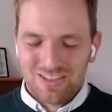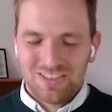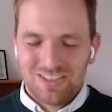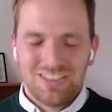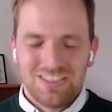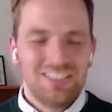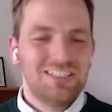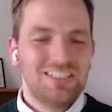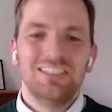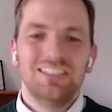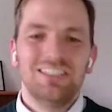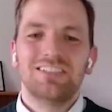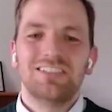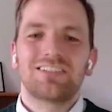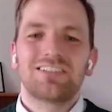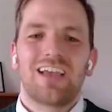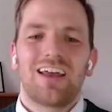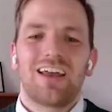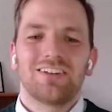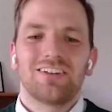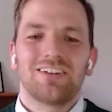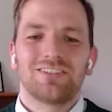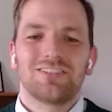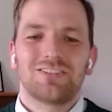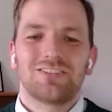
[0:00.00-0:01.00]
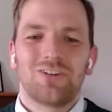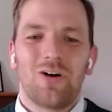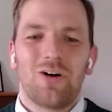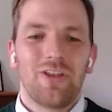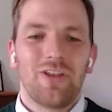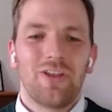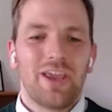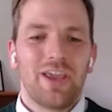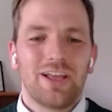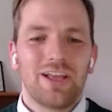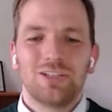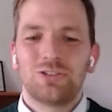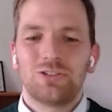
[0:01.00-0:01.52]
CT scanners on
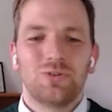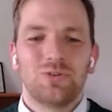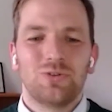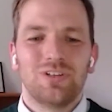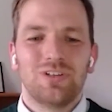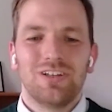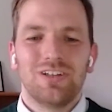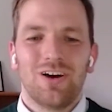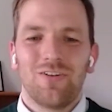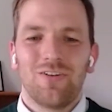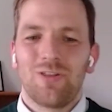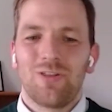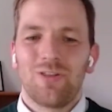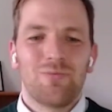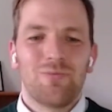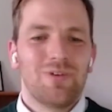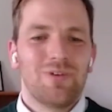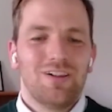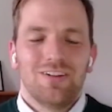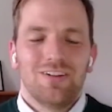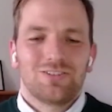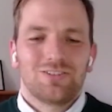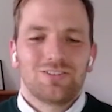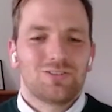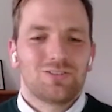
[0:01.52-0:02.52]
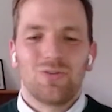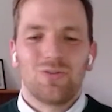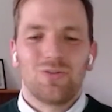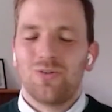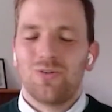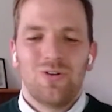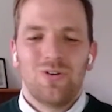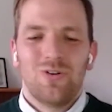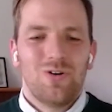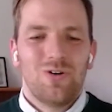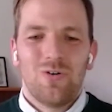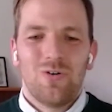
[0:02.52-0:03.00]
the entry of the mills. So